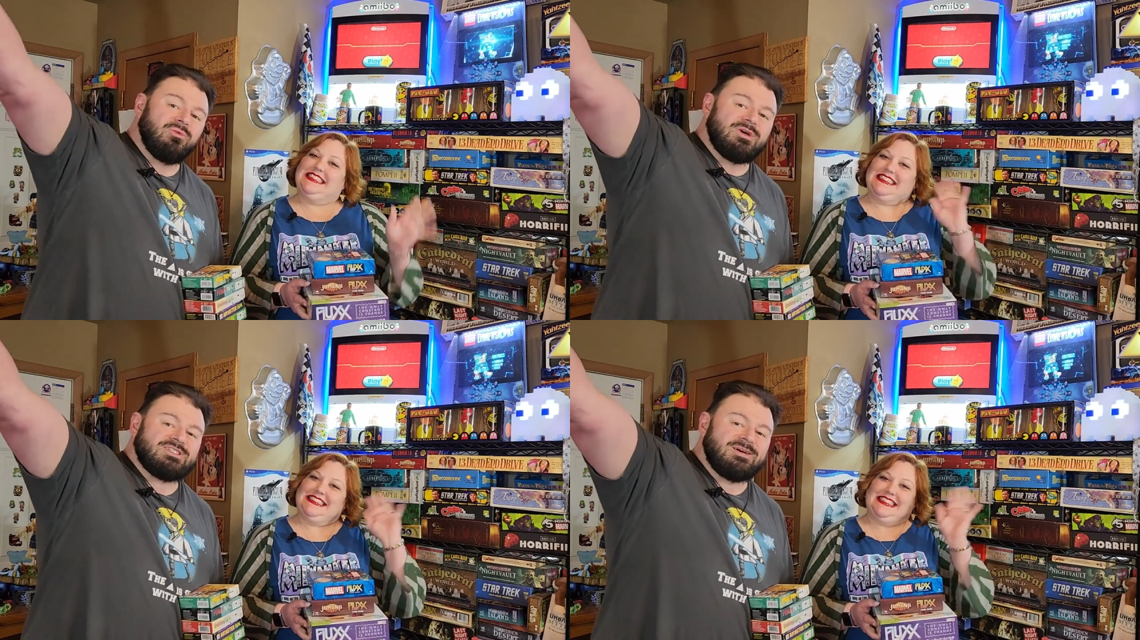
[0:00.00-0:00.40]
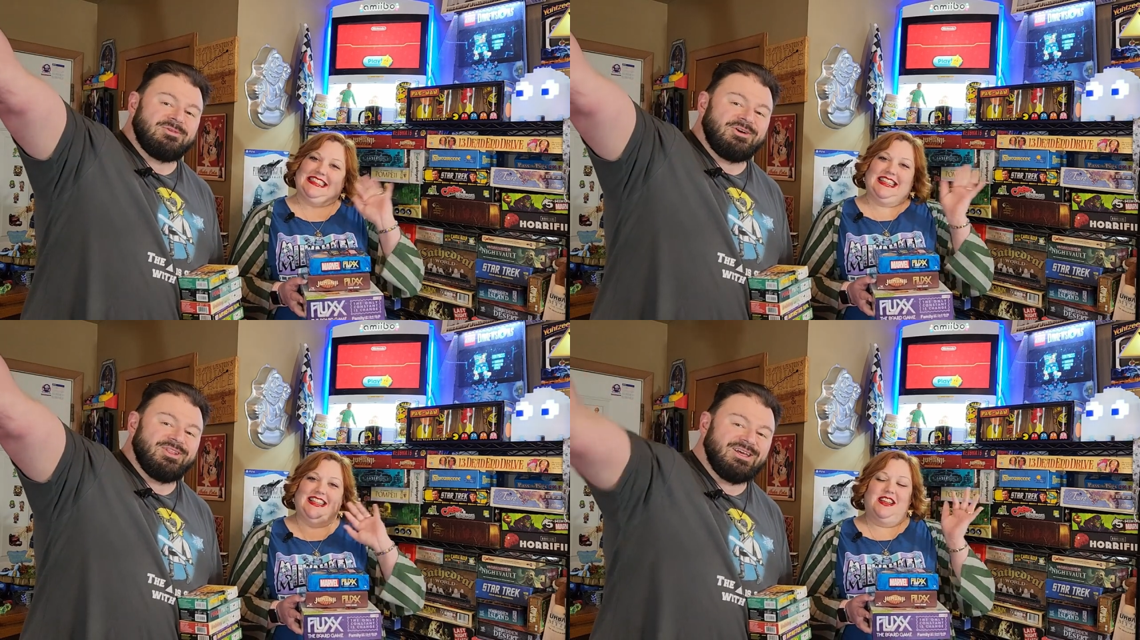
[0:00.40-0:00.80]
Speaker 1: What's up,
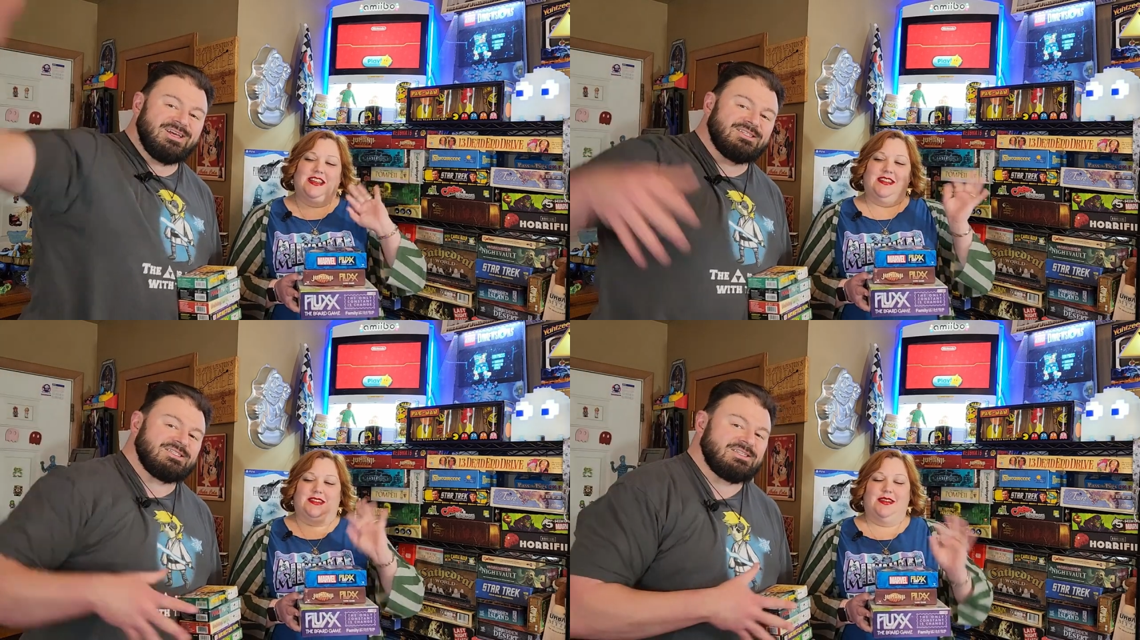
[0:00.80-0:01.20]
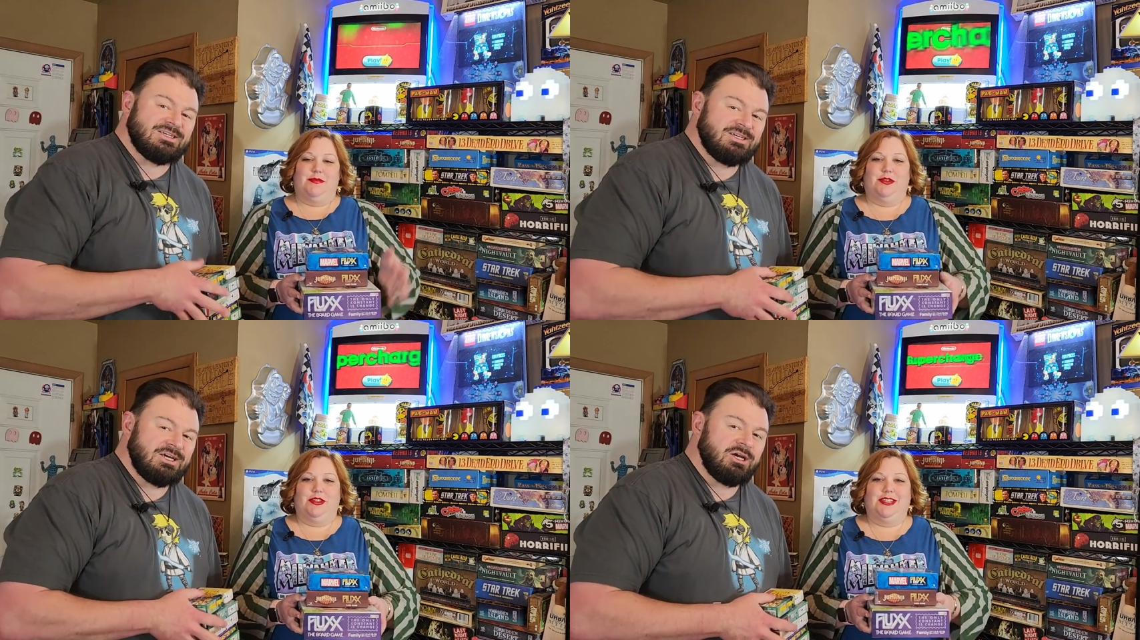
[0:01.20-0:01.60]
nerdlings? What's up,
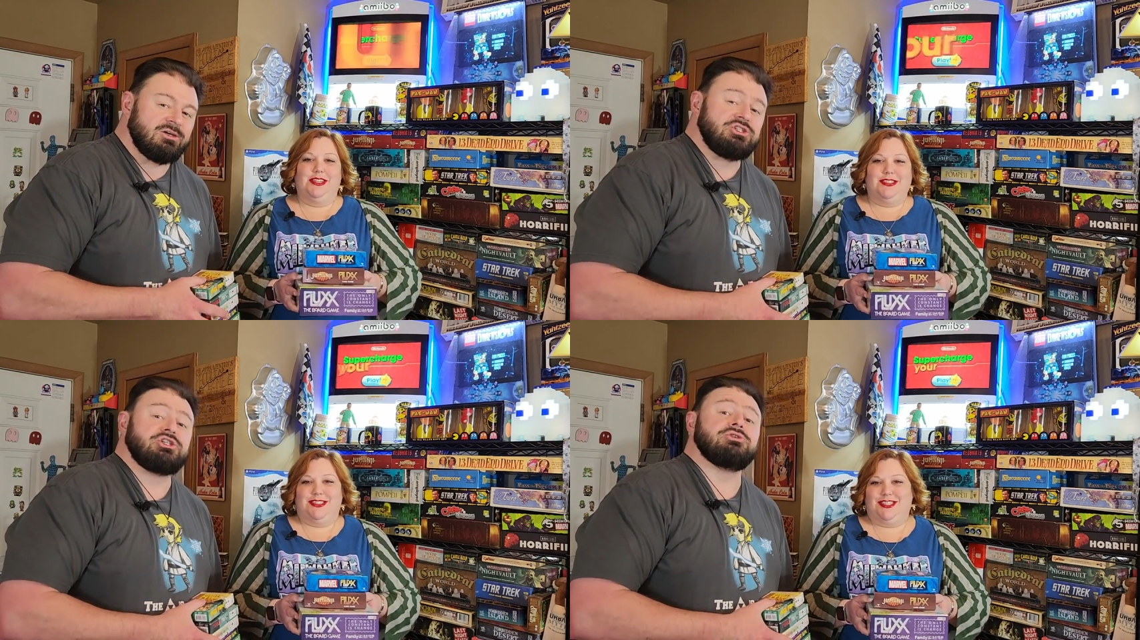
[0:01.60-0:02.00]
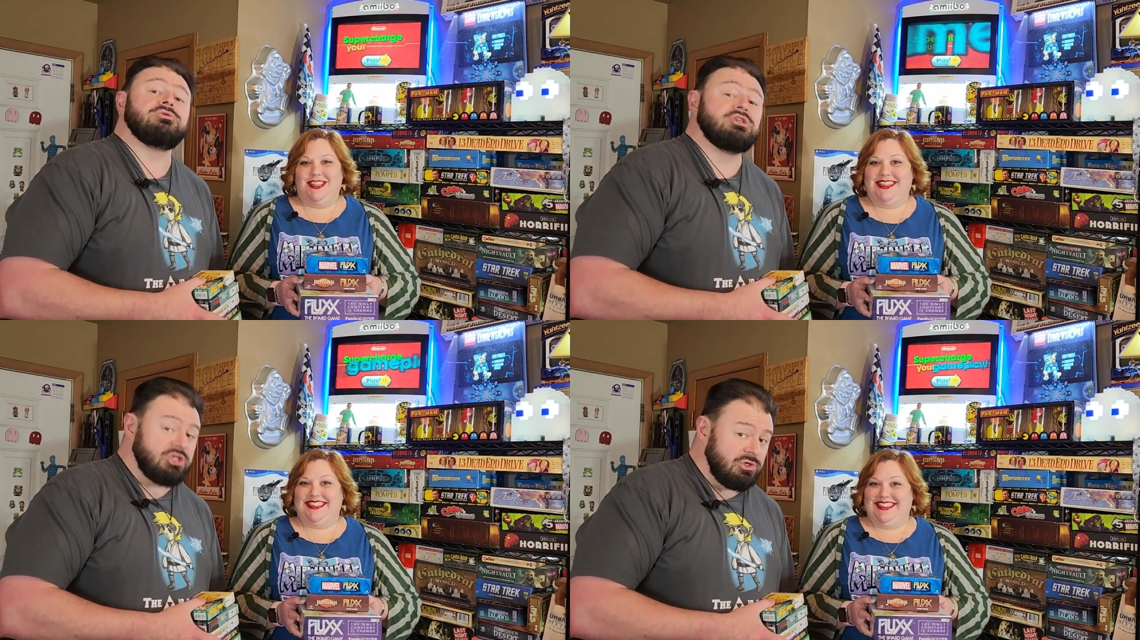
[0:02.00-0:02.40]
nerdlings? Do
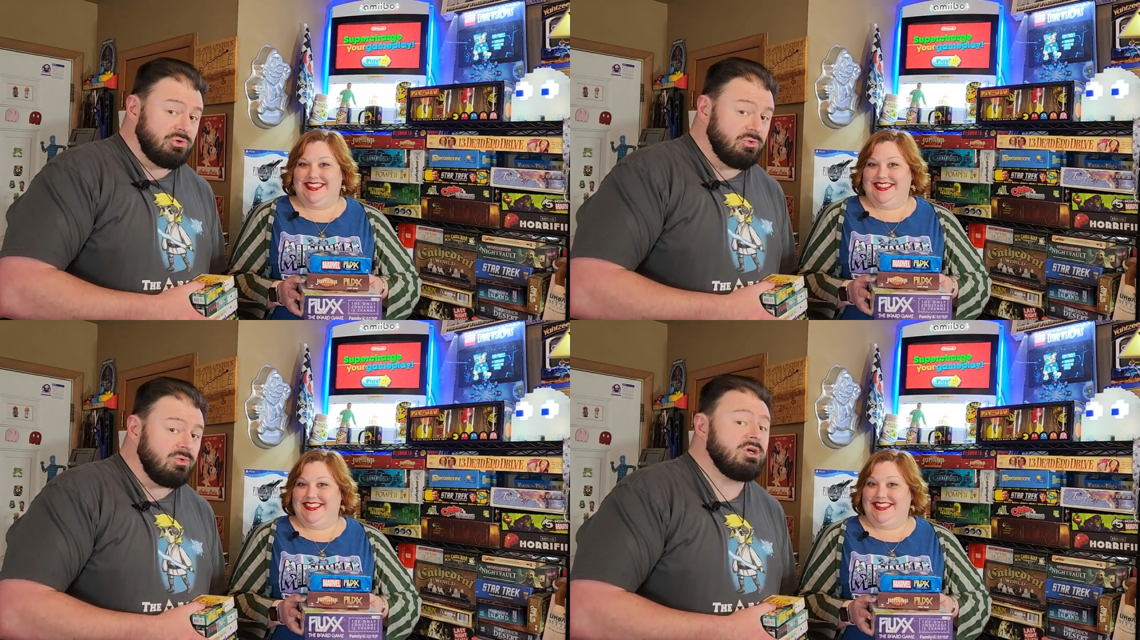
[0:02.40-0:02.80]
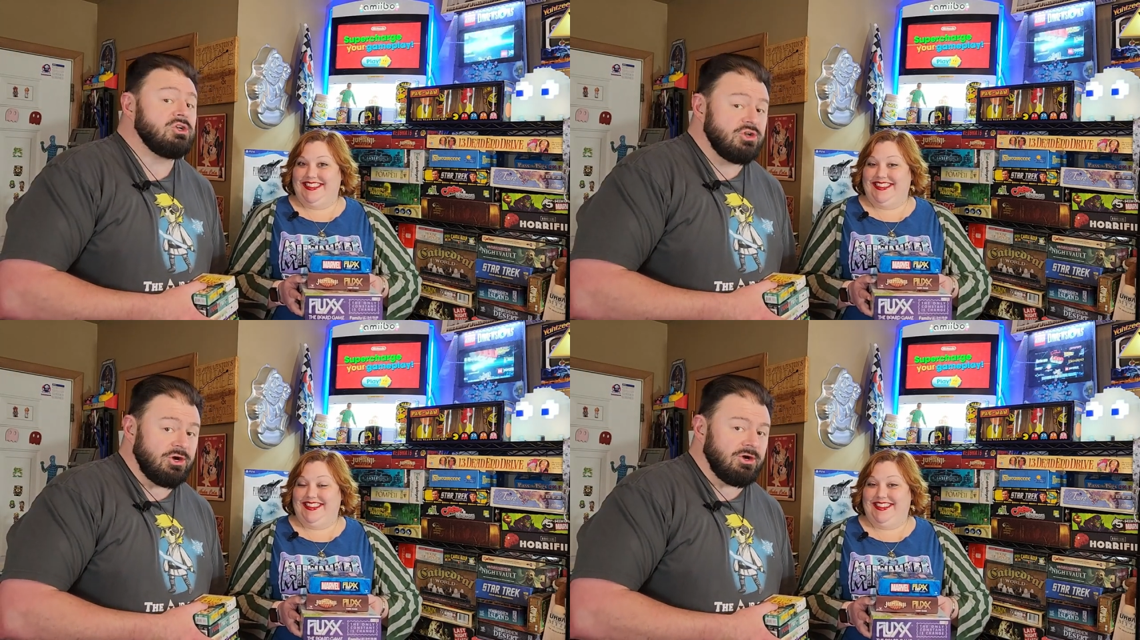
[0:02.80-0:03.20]
you
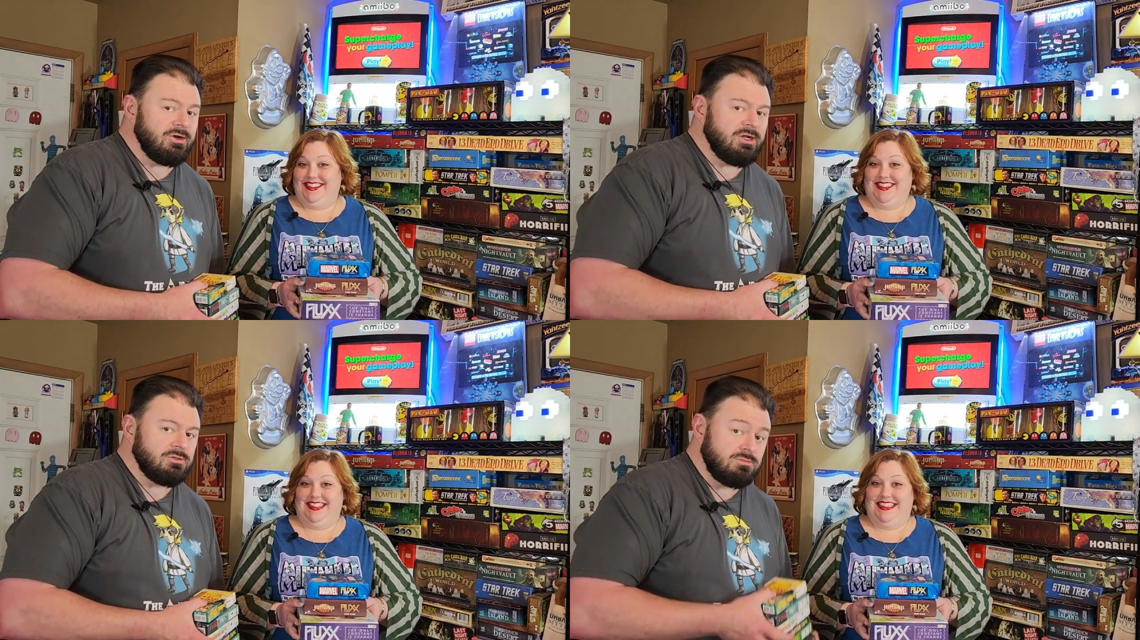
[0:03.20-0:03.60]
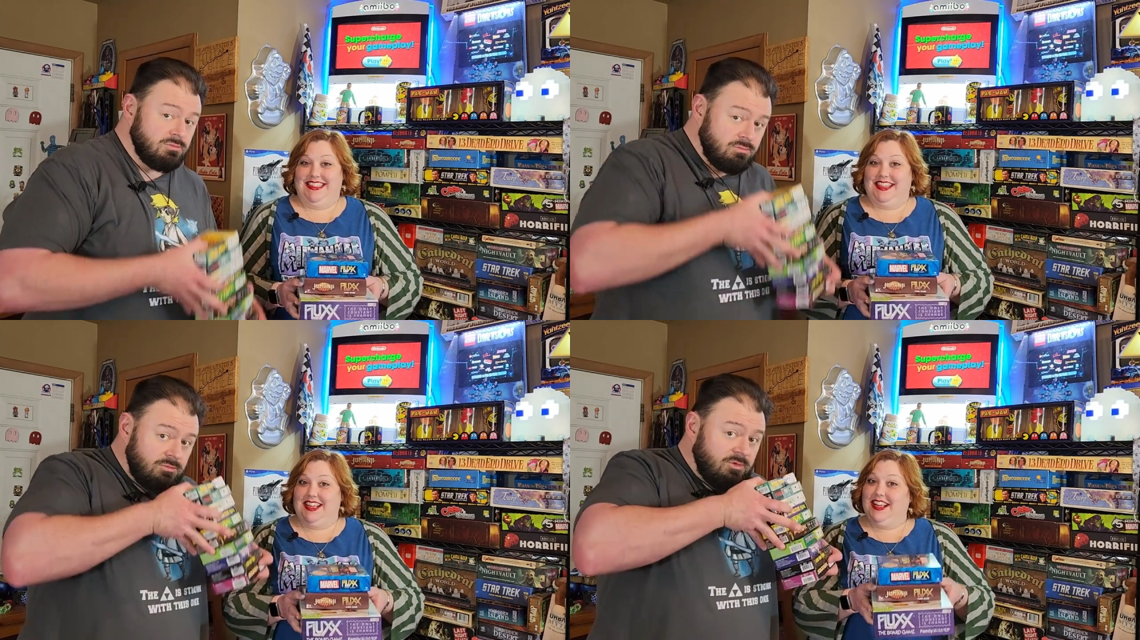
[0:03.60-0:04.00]
nerd
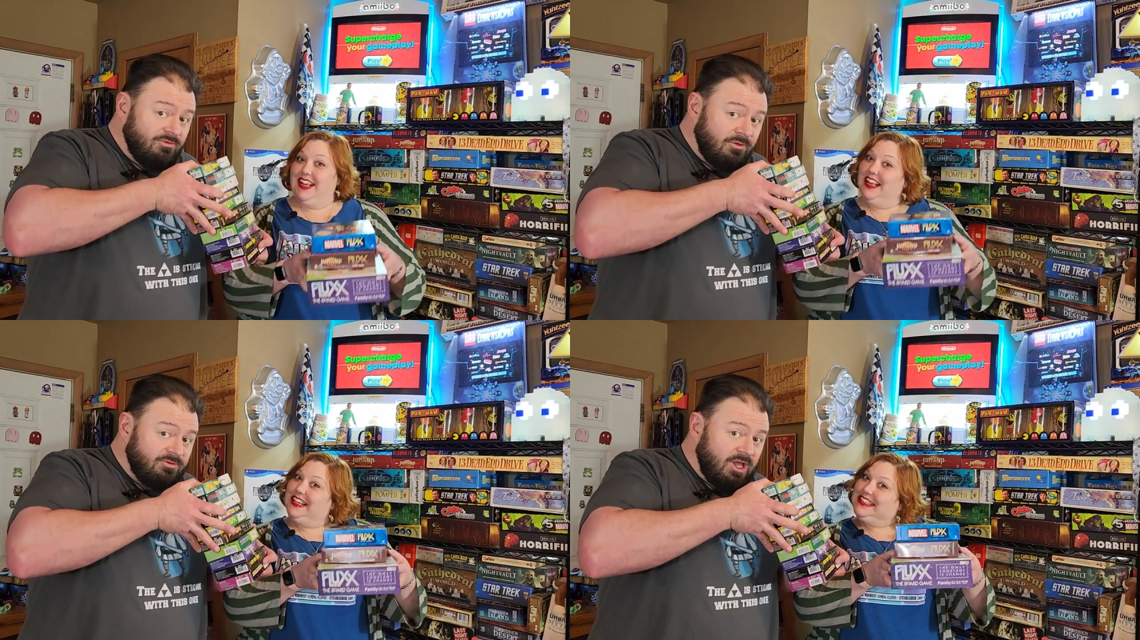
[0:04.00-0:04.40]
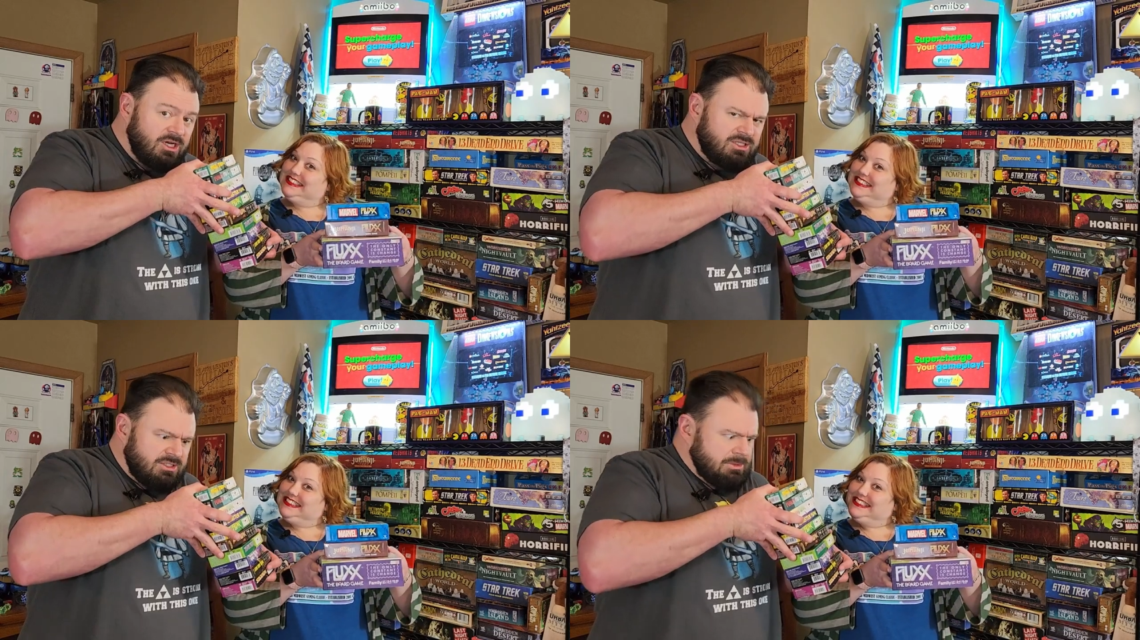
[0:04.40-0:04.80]
for
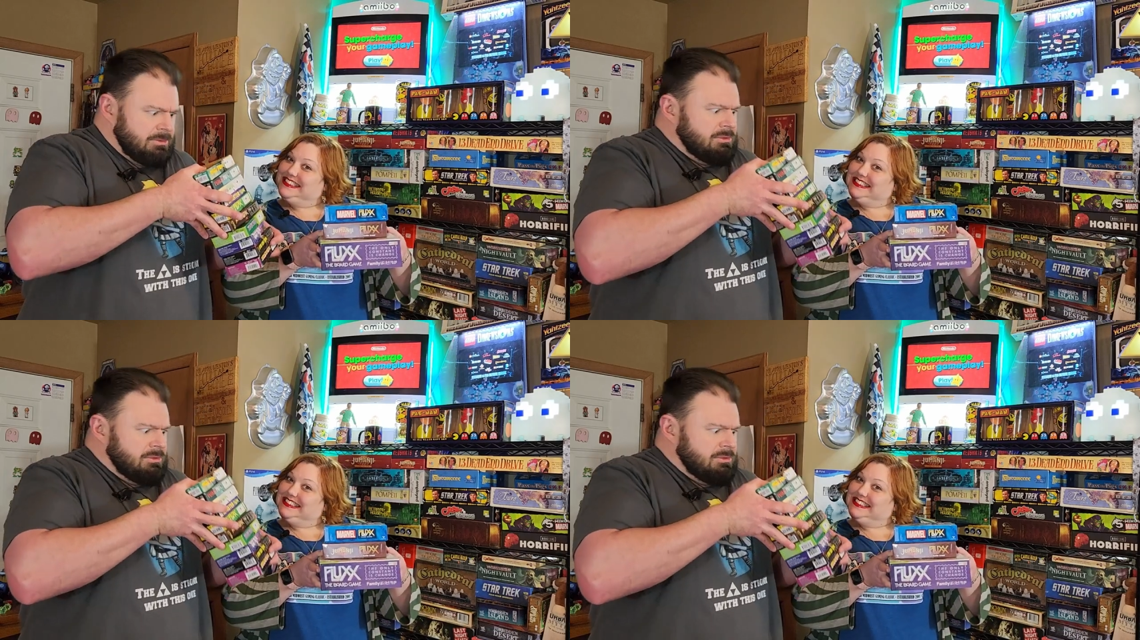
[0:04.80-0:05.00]
Fluxx?